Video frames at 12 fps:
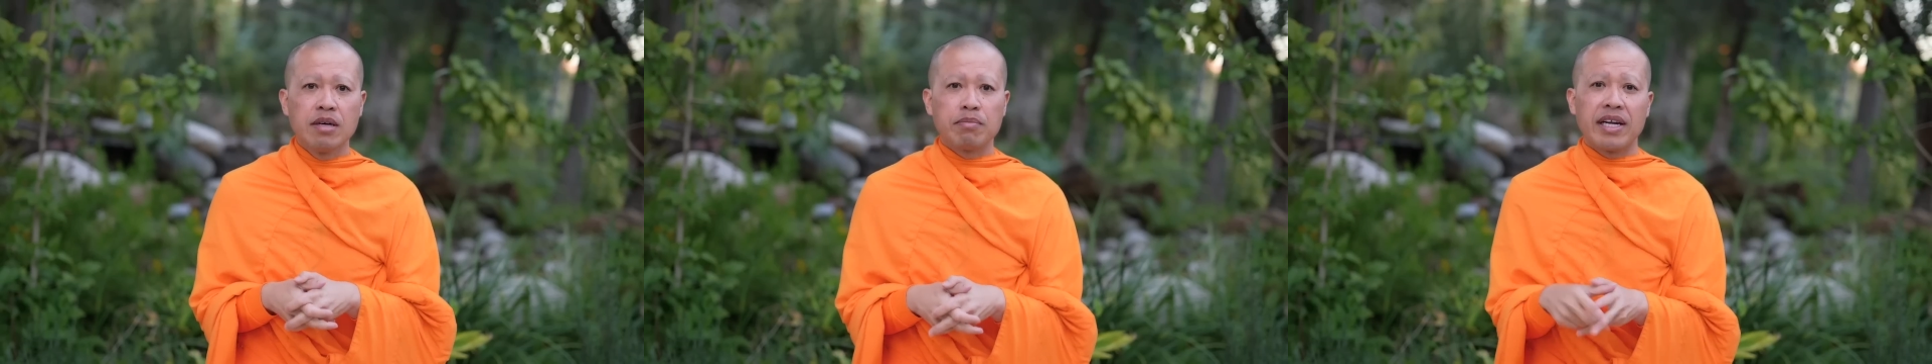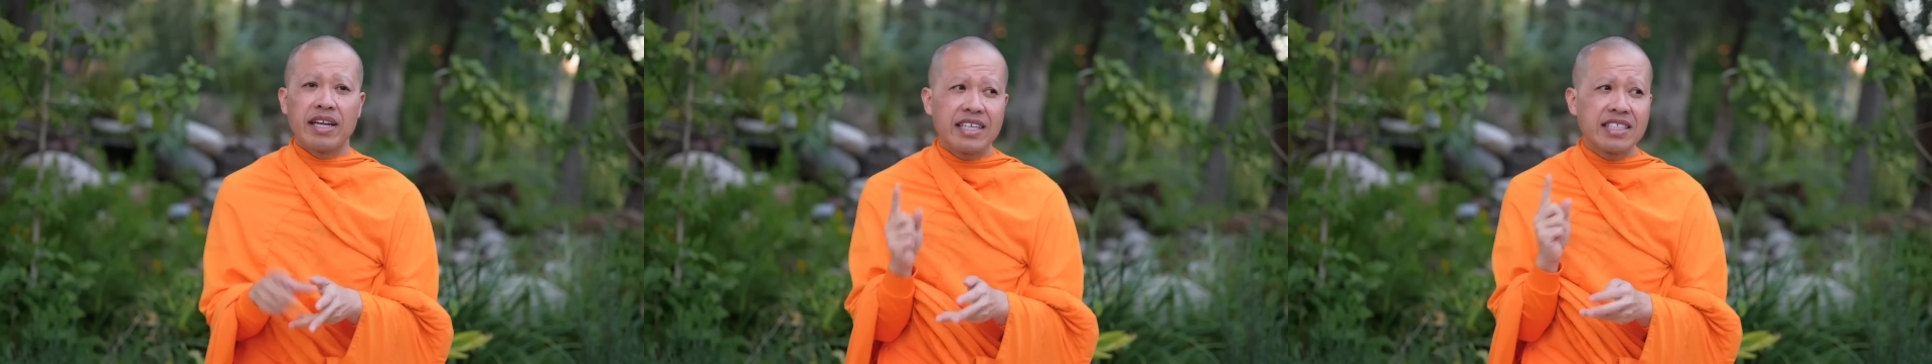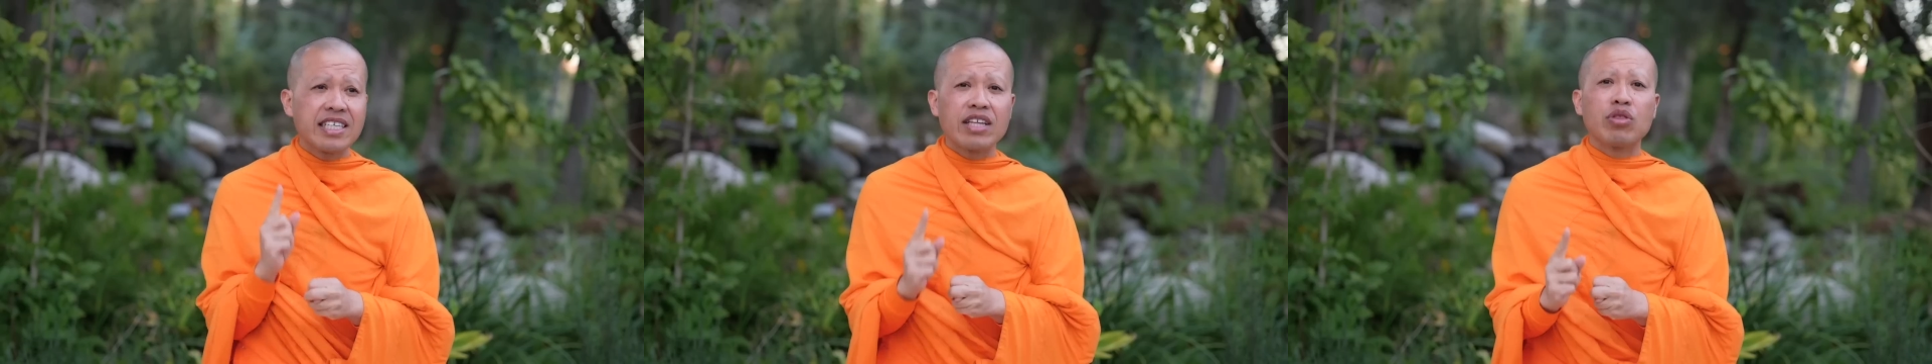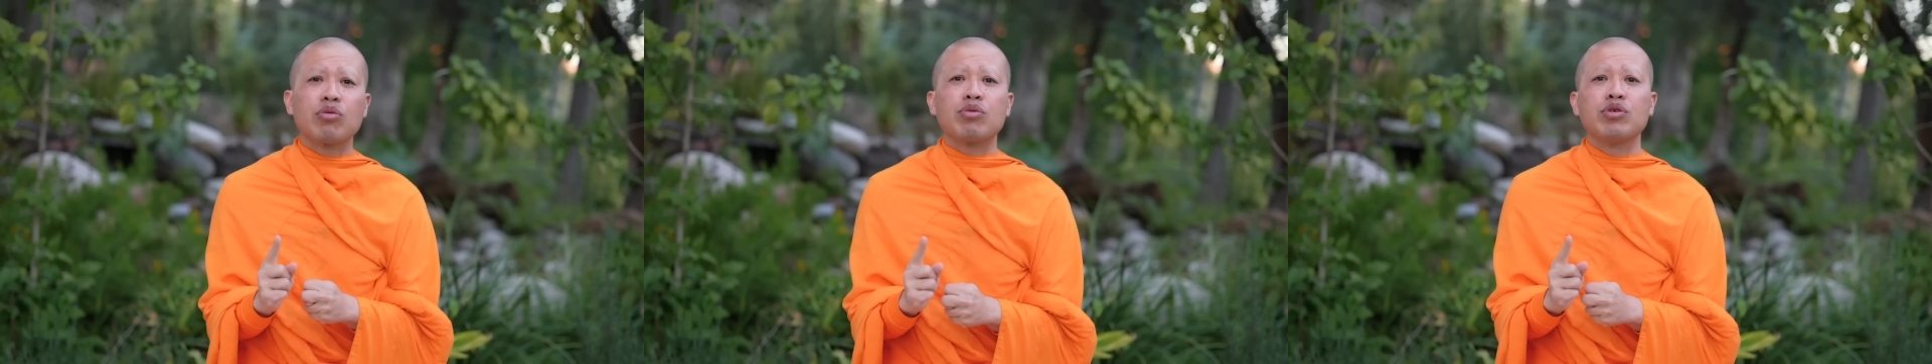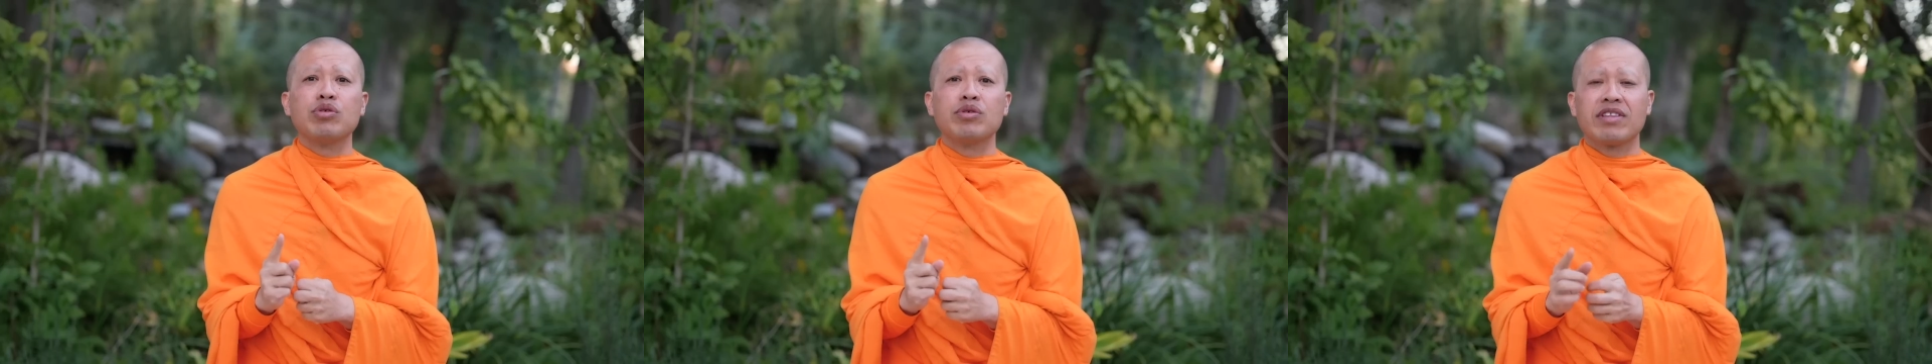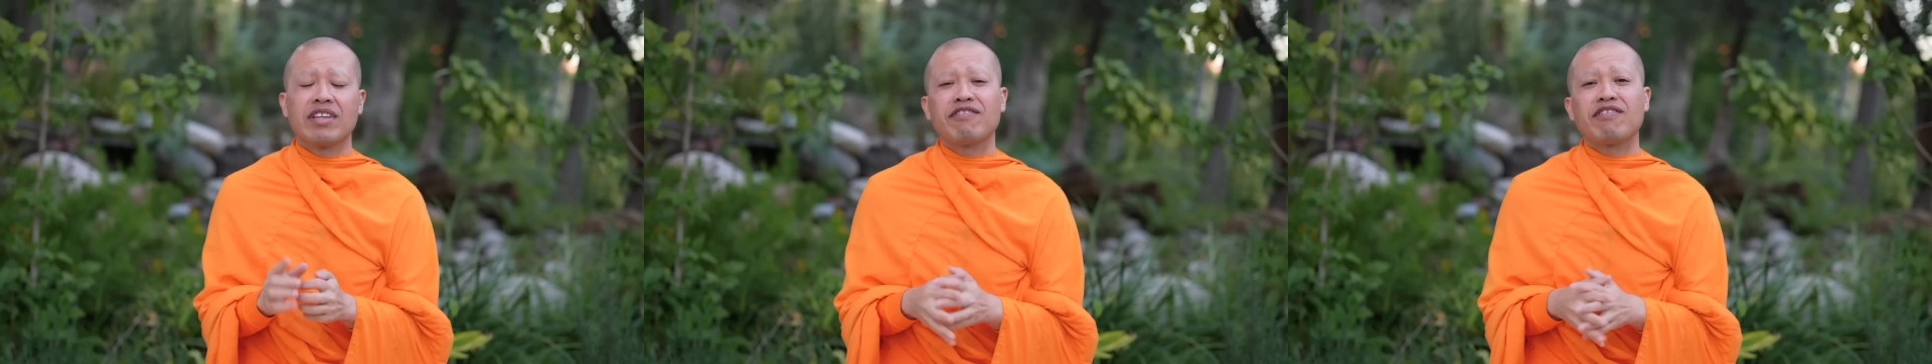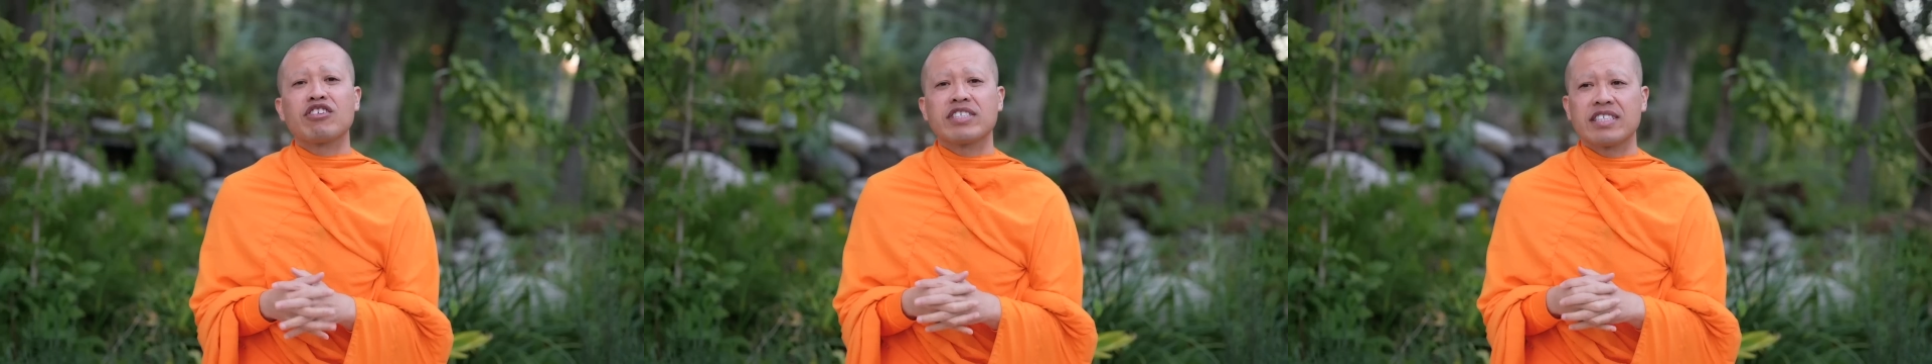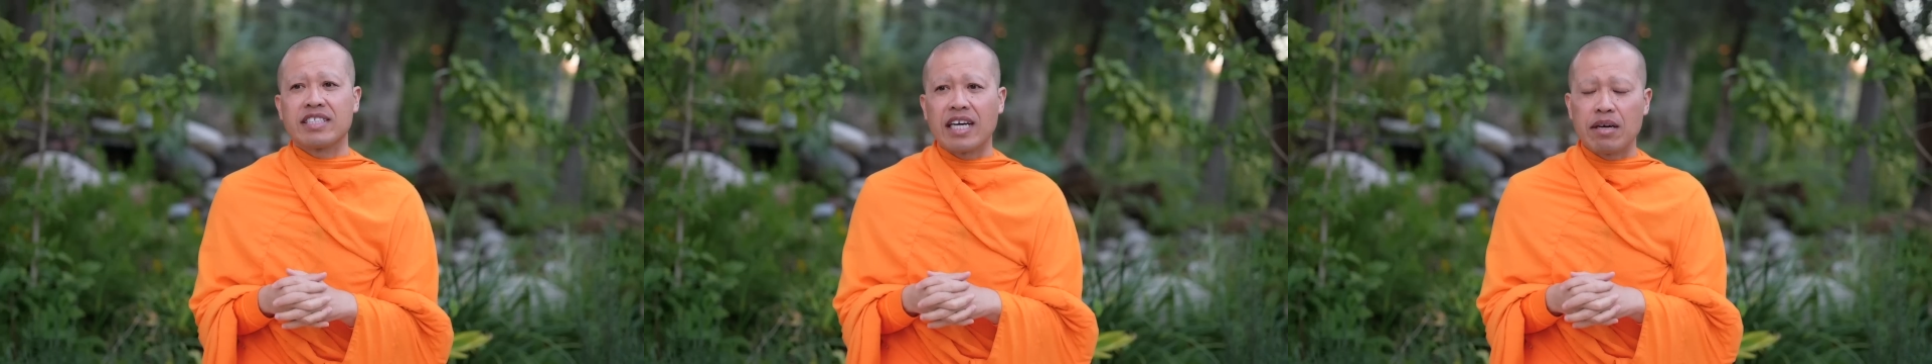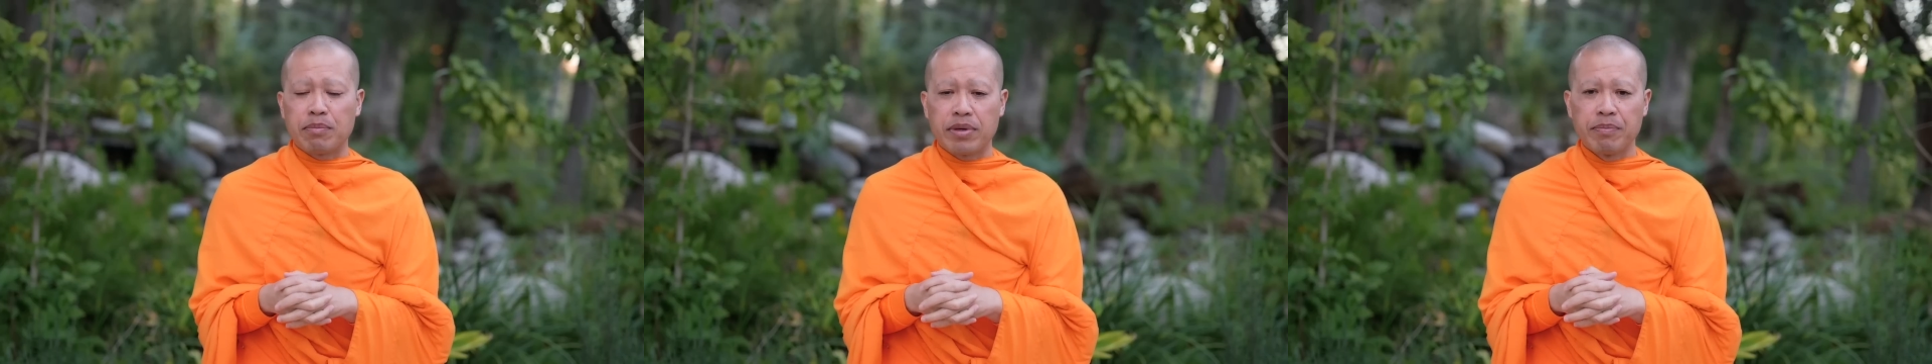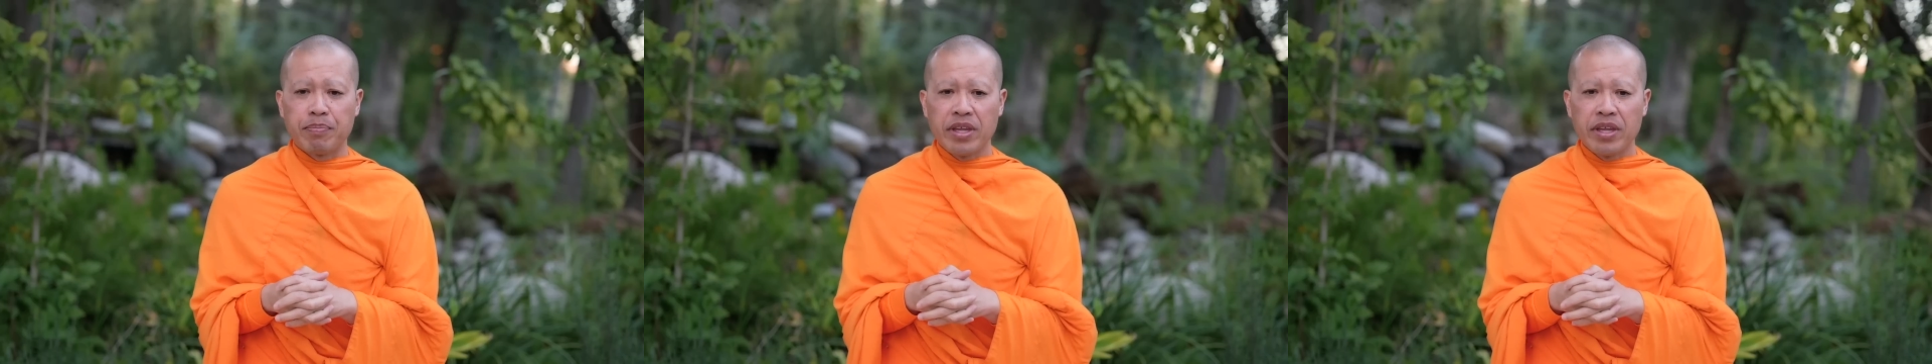But let's get through the first step.